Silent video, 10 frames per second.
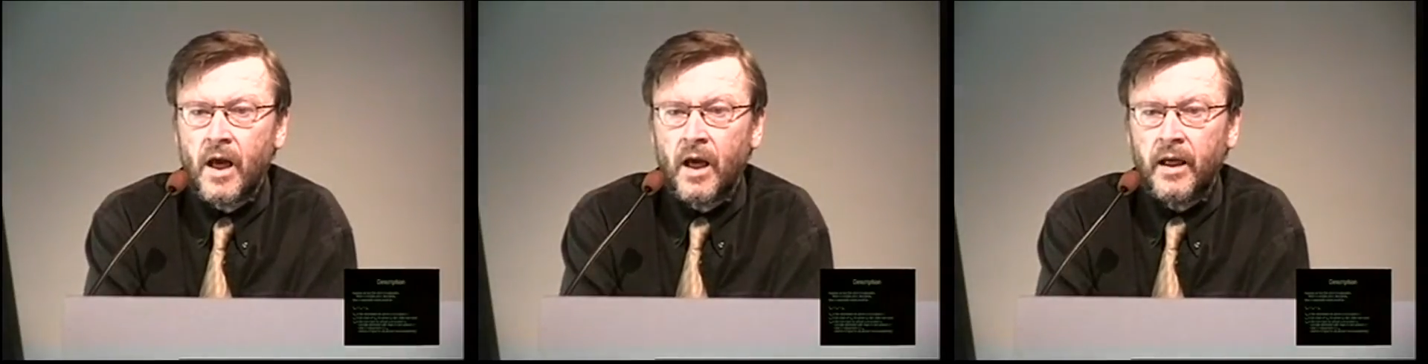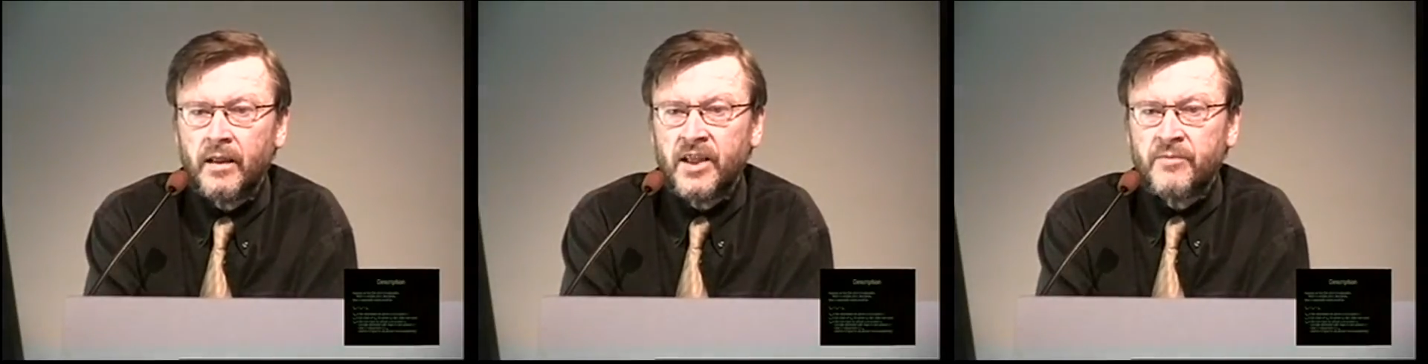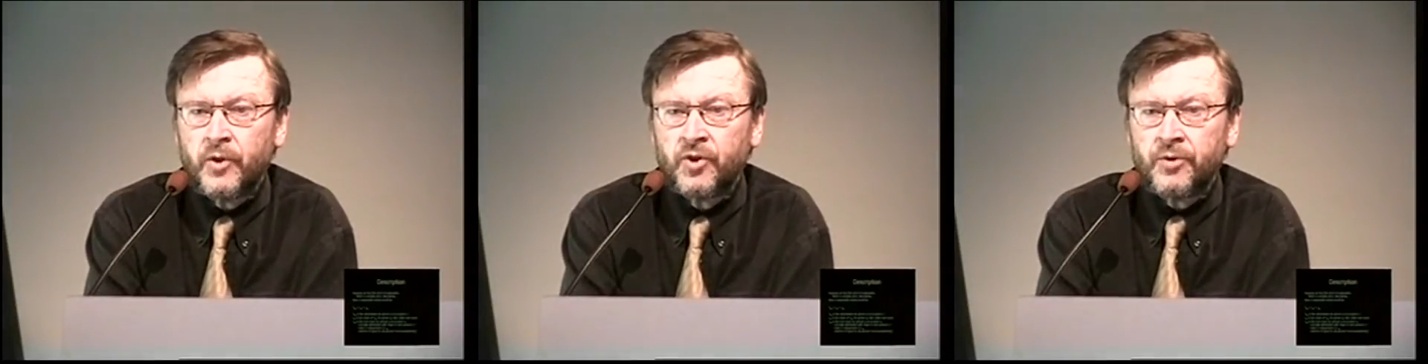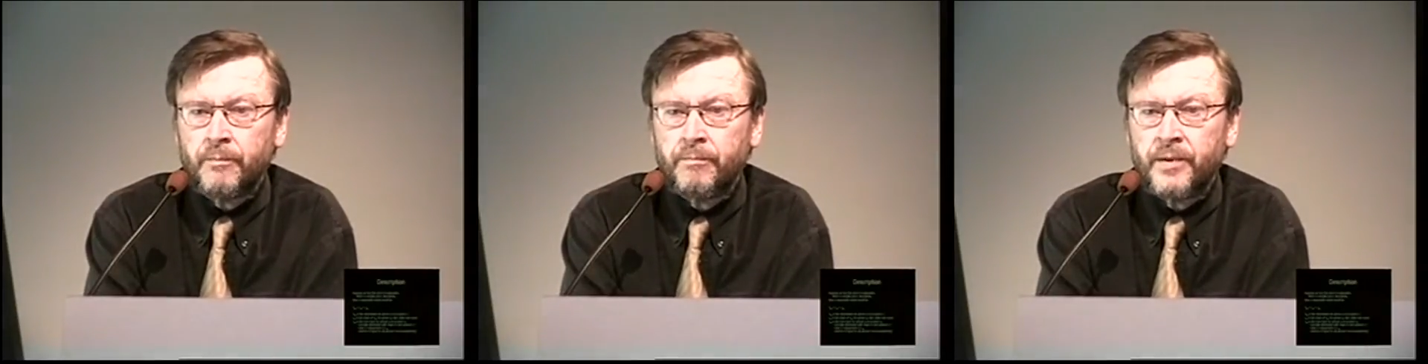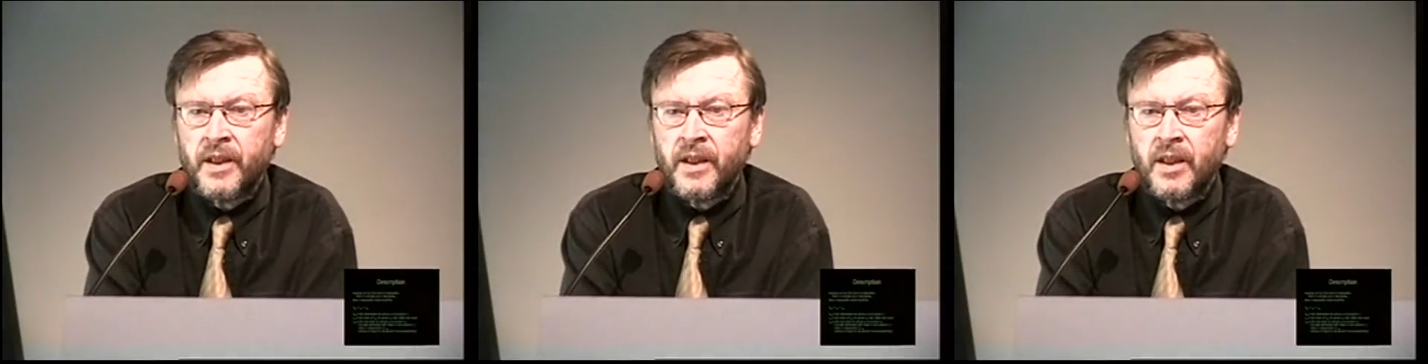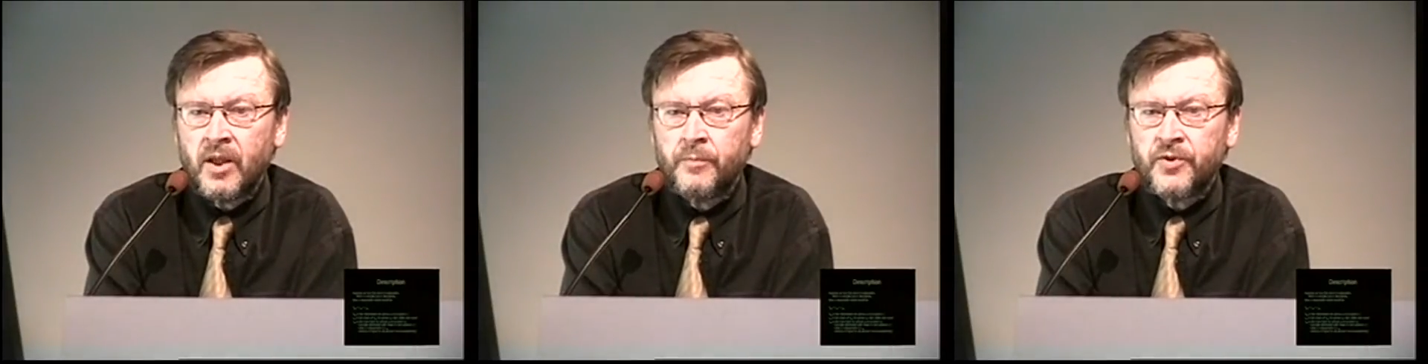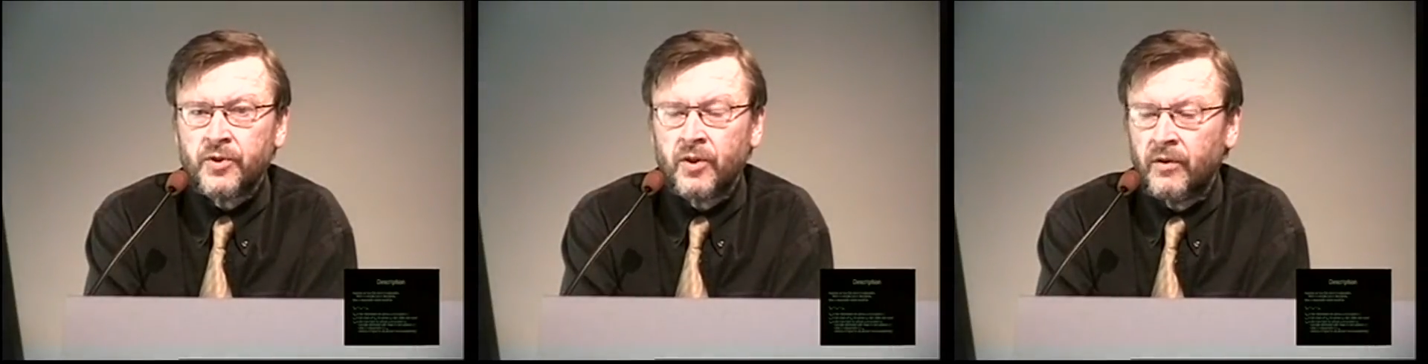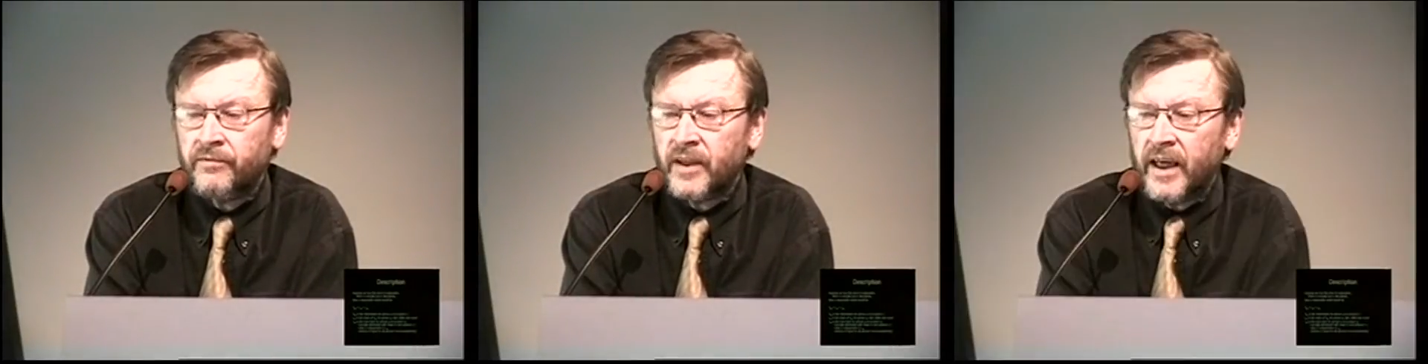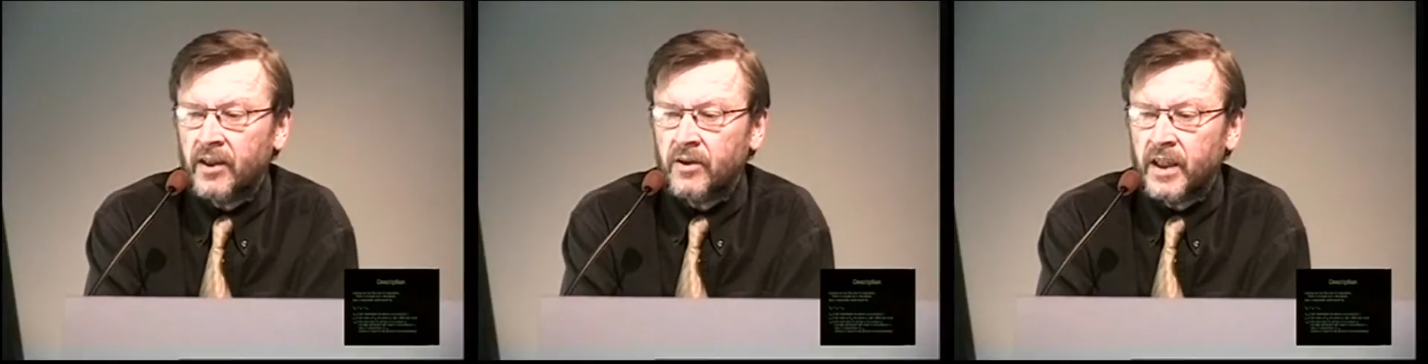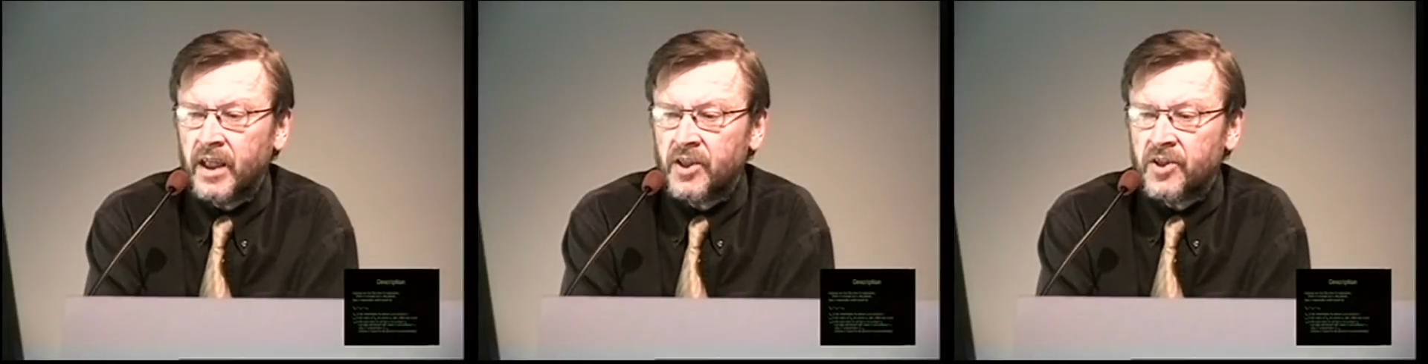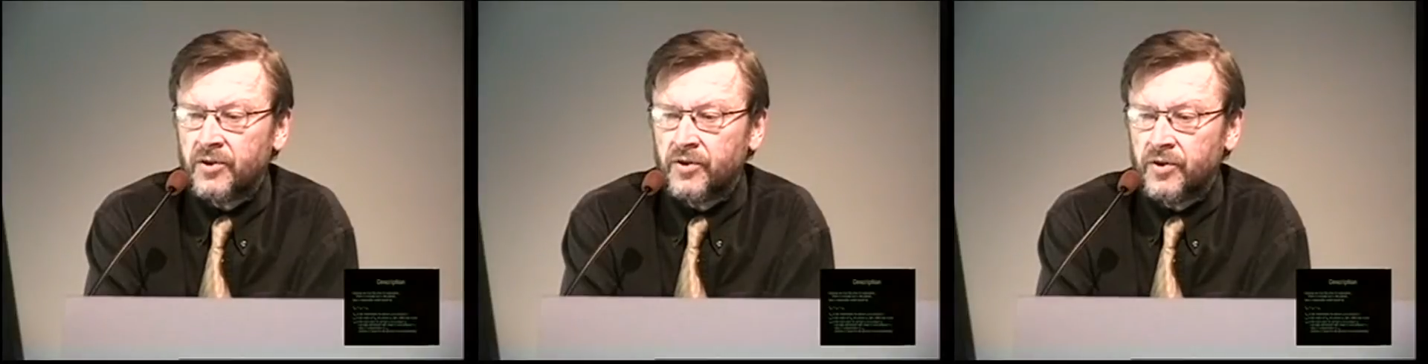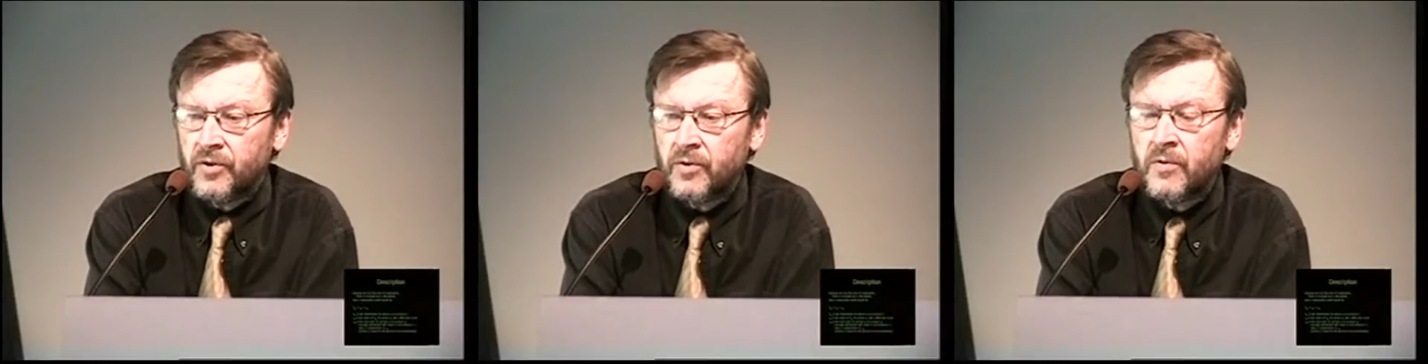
It is person P observed at occasion U,